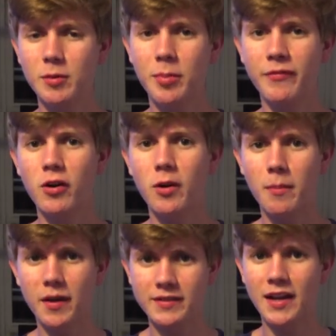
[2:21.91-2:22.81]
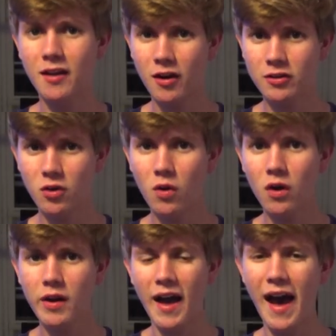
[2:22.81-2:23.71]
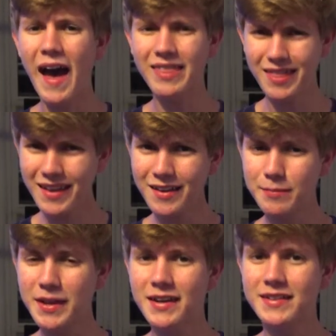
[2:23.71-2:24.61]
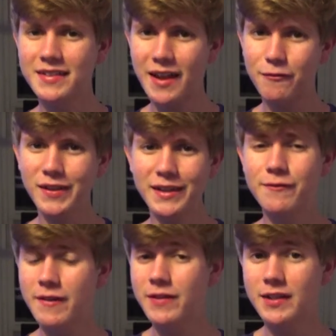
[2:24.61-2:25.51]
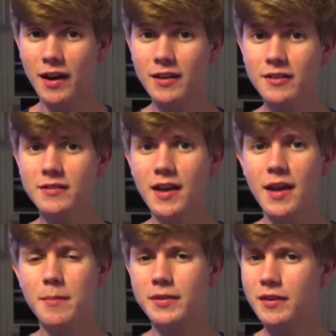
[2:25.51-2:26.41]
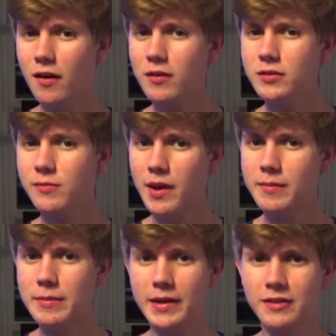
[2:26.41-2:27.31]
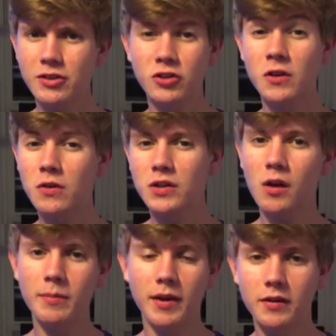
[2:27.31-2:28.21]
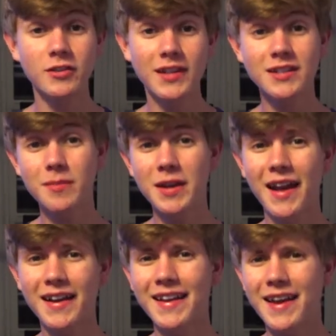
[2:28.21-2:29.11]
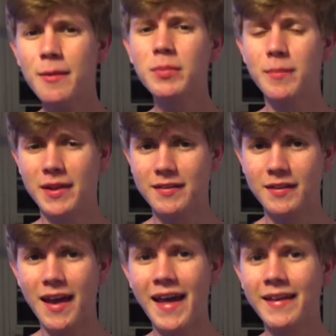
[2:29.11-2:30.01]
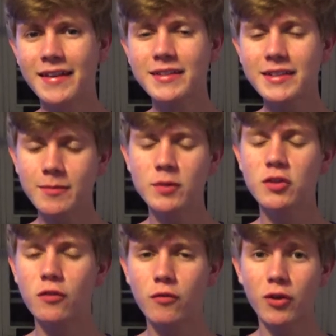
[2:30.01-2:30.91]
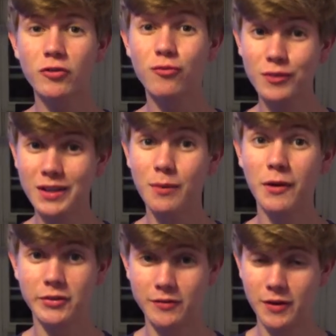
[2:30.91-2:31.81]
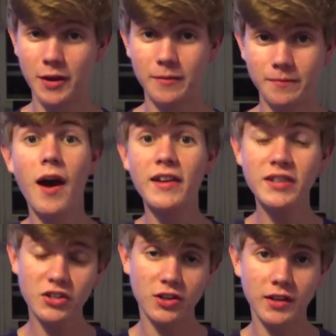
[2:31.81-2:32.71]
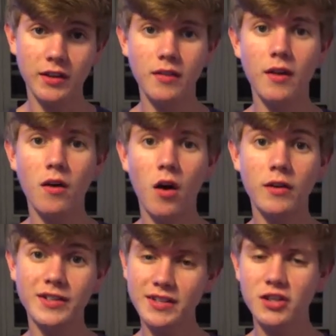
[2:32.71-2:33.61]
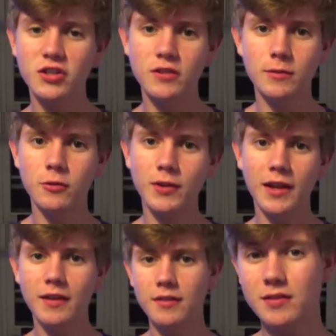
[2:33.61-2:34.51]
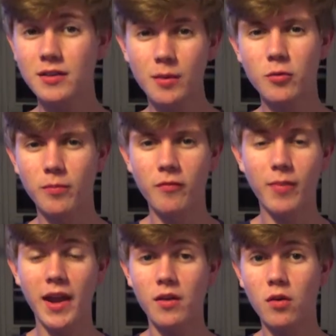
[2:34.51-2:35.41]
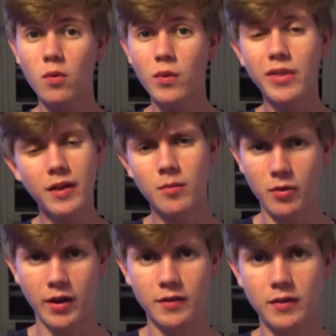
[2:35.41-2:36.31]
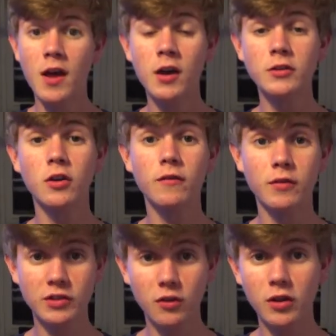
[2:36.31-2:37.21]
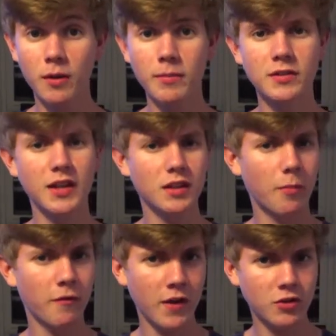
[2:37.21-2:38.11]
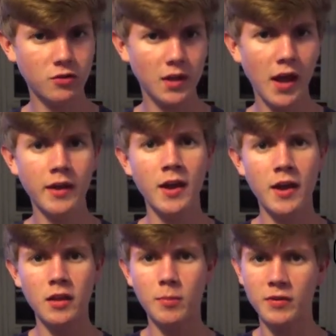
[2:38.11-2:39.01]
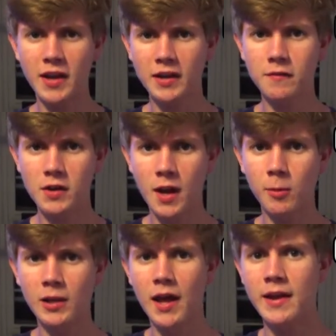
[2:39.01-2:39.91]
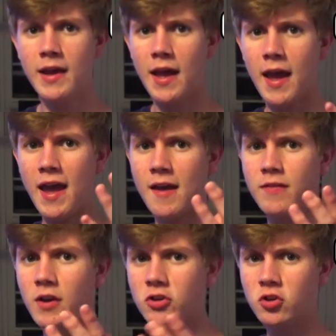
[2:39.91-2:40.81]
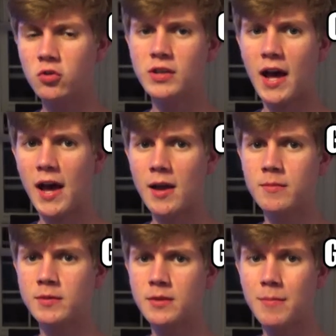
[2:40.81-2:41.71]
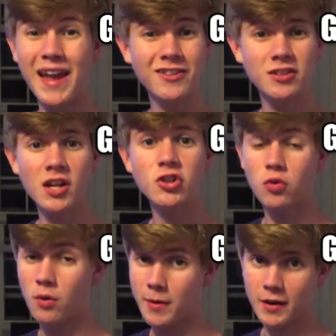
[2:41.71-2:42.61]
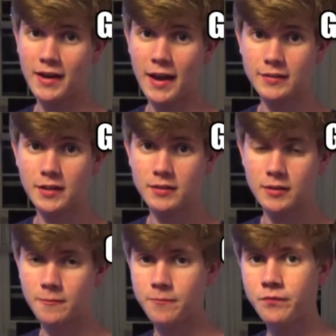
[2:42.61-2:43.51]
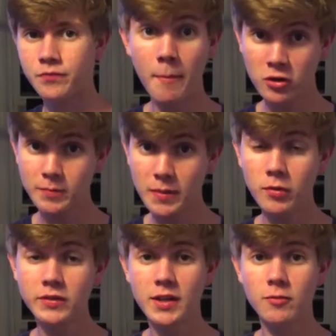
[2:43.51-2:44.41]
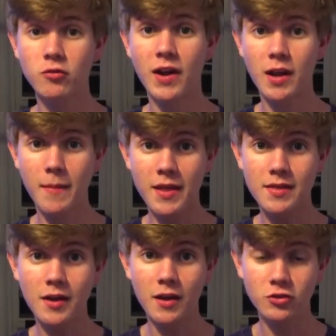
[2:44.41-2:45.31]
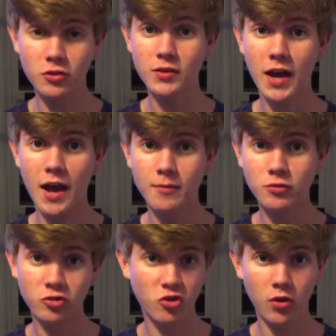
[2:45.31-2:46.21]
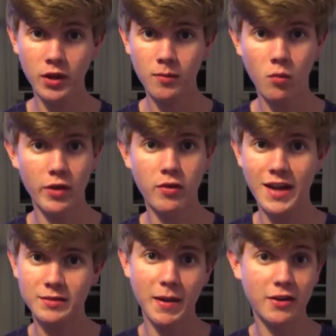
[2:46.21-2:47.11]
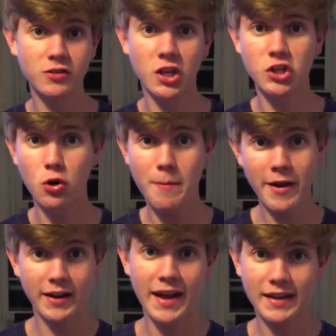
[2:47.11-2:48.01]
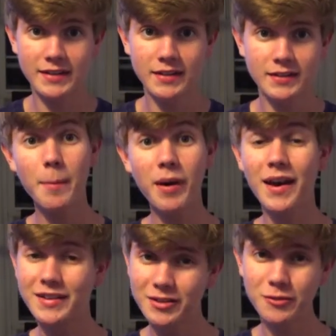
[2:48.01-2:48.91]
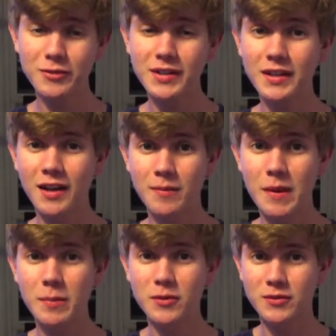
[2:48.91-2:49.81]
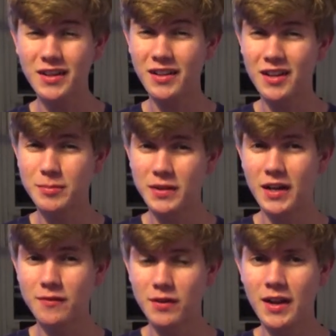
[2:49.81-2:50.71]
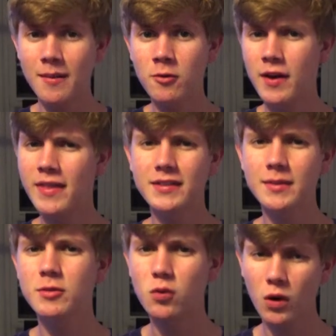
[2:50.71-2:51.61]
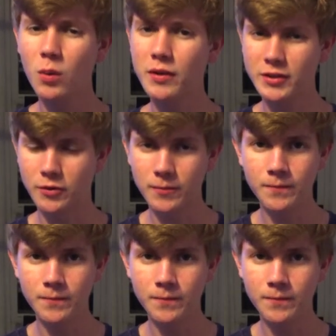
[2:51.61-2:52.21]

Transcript: to prefer Montana hardcore, I think because they have really vivid colors, but then also maybe because it just goes on better. So that's something I kind of implemented, and it seems to have worked really well so far. Additionally, there are distinctions between like the subgroup of paint within a brand. So for Rust-Oleum, there's like the professional line, the protective enamel line, and the two times painter's touch or American accents. Most people seem to recommend the two times Rust-Oleum, whether that's Painter's Touch or American Accents, but I still do see a lot of people use the Gloss Protective Enamel, and that seems to work well too.